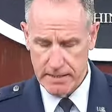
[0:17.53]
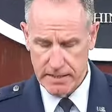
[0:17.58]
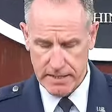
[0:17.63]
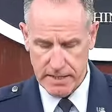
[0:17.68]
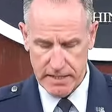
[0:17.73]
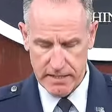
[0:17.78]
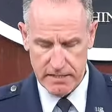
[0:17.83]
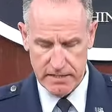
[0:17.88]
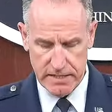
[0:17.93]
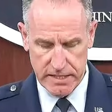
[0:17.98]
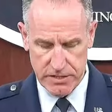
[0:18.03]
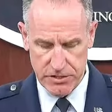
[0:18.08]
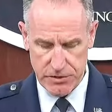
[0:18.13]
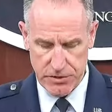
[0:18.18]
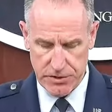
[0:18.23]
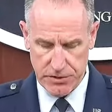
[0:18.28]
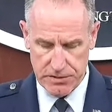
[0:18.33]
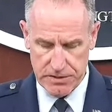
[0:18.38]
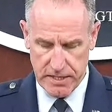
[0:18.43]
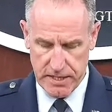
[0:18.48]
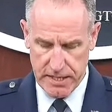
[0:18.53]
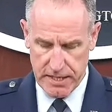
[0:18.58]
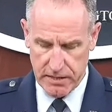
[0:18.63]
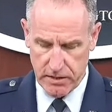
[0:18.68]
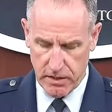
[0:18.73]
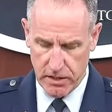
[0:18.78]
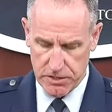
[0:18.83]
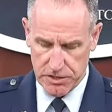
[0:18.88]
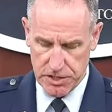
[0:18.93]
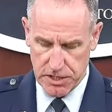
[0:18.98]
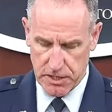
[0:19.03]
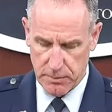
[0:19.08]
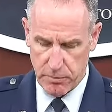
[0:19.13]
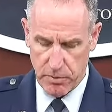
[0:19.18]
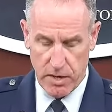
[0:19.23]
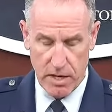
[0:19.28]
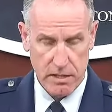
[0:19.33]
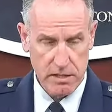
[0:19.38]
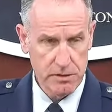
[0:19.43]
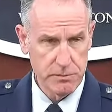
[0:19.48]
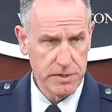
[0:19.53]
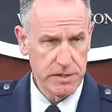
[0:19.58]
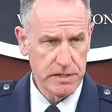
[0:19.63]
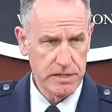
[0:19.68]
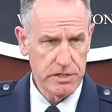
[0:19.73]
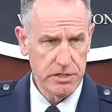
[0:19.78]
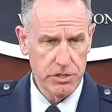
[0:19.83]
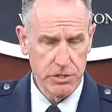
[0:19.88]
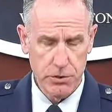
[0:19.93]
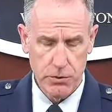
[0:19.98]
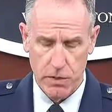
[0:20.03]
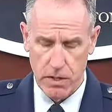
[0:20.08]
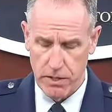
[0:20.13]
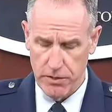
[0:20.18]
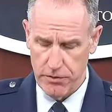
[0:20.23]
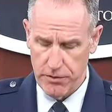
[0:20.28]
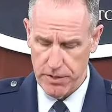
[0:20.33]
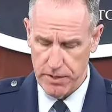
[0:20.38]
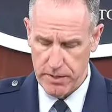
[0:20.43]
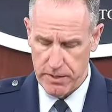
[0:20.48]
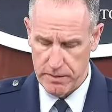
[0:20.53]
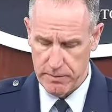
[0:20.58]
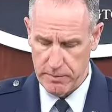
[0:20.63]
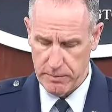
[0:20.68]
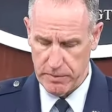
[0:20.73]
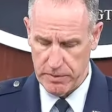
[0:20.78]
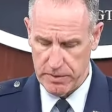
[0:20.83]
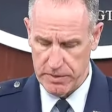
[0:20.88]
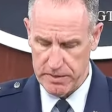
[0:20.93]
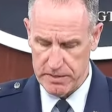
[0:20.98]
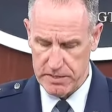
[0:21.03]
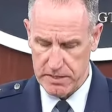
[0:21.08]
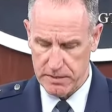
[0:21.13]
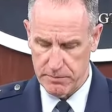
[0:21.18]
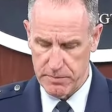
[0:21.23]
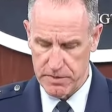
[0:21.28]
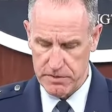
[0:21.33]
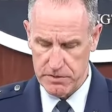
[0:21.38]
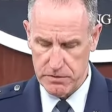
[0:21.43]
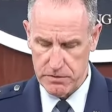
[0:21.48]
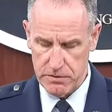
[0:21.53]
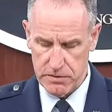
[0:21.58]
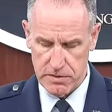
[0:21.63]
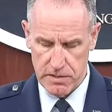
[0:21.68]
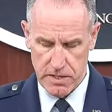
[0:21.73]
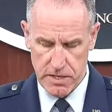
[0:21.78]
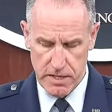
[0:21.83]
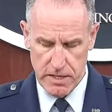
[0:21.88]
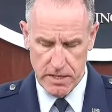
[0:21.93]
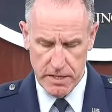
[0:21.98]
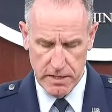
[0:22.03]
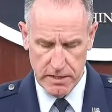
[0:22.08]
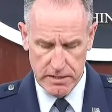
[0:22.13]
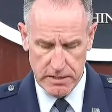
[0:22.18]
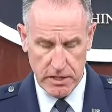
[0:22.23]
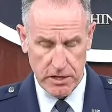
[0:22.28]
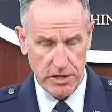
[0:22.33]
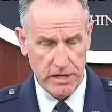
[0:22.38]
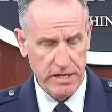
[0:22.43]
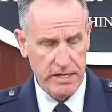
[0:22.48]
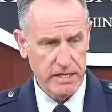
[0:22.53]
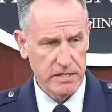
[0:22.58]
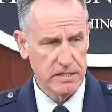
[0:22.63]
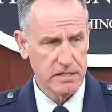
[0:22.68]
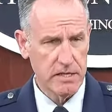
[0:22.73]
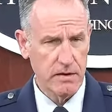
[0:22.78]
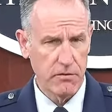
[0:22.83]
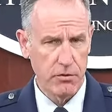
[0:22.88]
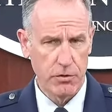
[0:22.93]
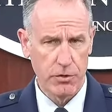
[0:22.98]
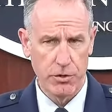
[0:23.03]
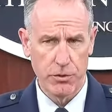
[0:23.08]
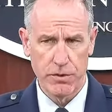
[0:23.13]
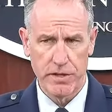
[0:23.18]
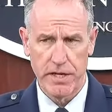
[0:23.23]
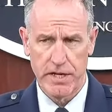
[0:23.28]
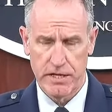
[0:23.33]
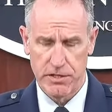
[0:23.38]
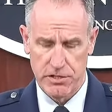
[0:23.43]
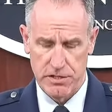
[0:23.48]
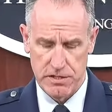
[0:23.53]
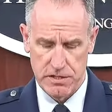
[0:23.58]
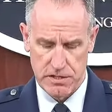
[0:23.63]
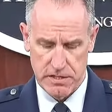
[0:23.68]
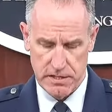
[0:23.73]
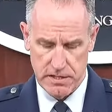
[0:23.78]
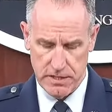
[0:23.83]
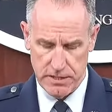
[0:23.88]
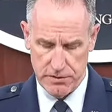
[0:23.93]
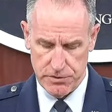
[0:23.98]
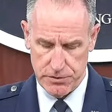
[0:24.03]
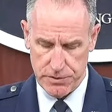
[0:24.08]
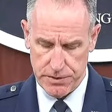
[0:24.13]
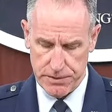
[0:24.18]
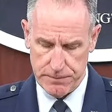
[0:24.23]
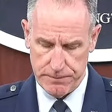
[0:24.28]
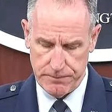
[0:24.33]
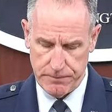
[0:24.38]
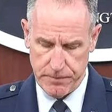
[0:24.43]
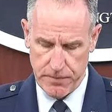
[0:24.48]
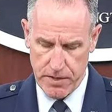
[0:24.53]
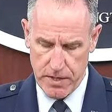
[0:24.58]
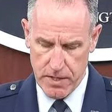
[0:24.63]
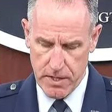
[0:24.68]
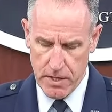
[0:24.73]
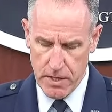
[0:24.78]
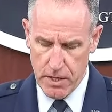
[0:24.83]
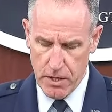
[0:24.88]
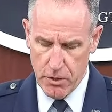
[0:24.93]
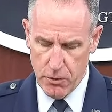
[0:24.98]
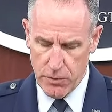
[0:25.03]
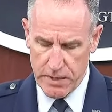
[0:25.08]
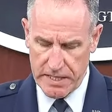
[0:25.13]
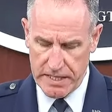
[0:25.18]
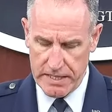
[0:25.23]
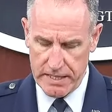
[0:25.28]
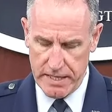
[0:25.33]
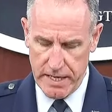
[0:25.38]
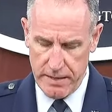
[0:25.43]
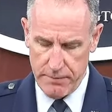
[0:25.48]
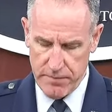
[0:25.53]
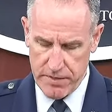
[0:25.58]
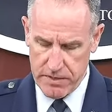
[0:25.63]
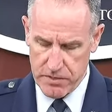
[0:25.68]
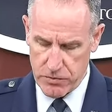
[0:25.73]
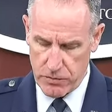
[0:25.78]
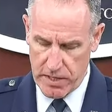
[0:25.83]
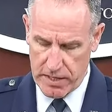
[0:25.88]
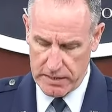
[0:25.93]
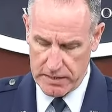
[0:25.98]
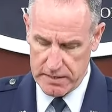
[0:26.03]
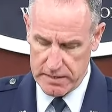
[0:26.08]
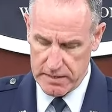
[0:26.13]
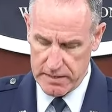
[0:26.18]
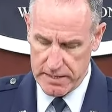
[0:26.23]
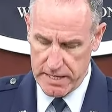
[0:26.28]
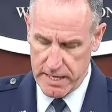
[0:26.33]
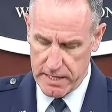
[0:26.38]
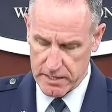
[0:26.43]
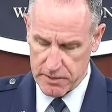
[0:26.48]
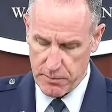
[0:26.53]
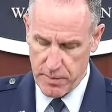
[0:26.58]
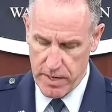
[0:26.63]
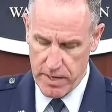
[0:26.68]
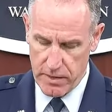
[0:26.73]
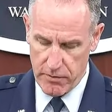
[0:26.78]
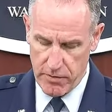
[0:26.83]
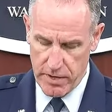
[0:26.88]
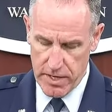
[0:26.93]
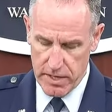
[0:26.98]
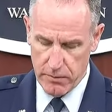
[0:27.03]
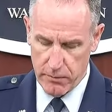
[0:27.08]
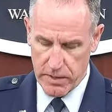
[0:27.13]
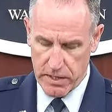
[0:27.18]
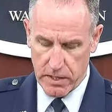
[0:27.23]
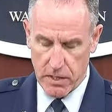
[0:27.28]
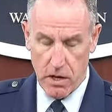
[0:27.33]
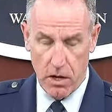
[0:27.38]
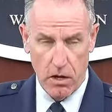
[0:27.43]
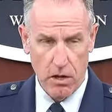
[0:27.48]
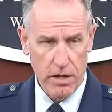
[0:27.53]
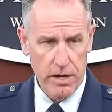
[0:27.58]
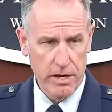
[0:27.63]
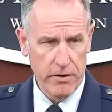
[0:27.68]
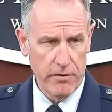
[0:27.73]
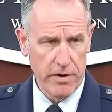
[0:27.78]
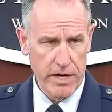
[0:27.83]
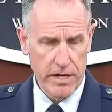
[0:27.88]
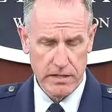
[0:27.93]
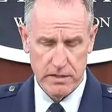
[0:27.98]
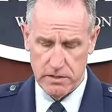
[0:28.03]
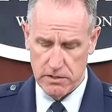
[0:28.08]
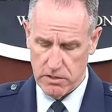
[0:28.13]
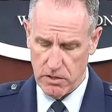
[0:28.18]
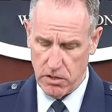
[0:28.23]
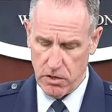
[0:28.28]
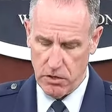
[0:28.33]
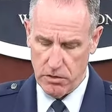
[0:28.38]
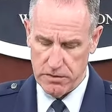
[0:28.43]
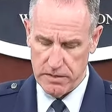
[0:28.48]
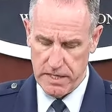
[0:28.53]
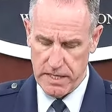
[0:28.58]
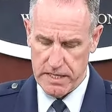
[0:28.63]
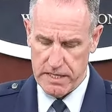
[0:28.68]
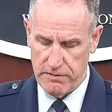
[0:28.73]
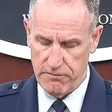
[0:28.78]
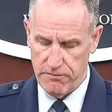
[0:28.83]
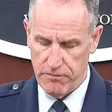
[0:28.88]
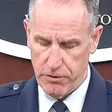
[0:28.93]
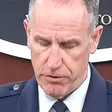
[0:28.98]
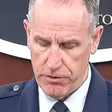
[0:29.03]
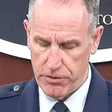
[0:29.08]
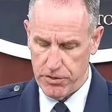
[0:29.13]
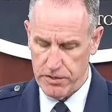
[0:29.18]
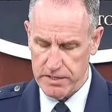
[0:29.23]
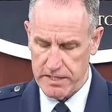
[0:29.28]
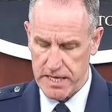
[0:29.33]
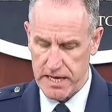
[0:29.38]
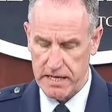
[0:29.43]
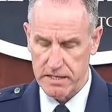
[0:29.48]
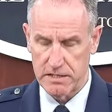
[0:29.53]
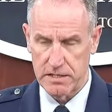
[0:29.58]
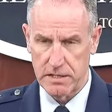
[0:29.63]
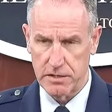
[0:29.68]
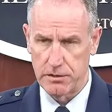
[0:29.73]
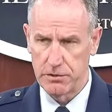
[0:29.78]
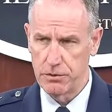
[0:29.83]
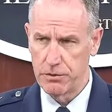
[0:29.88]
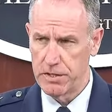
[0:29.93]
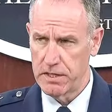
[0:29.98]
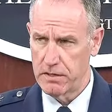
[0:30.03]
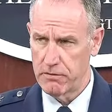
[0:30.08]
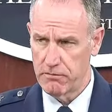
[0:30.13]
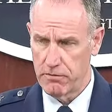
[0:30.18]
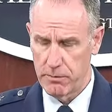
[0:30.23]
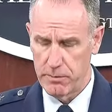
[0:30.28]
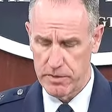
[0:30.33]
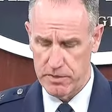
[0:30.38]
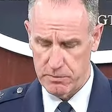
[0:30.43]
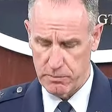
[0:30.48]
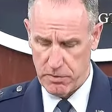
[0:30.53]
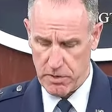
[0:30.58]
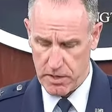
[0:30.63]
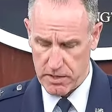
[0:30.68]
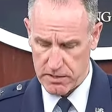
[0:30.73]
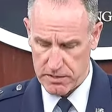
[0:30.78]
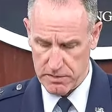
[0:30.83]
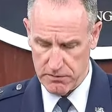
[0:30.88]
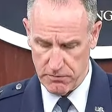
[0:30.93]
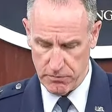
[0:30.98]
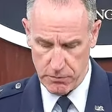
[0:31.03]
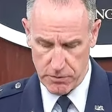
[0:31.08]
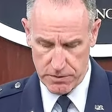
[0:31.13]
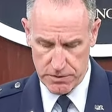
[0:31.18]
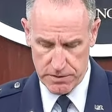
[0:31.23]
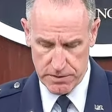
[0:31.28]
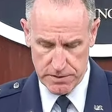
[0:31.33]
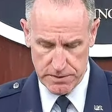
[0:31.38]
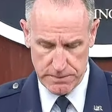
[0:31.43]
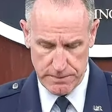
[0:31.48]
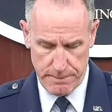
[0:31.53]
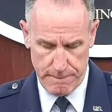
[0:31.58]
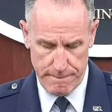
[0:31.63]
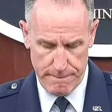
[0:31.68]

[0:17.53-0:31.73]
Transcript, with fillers: against Israel today, launching approximately two hundred ballistic missiles, targeting several locations in Israel. We condemn these reckless attacks by Iran, and we call on Iran to halt any further attacks, including from its proxy forces.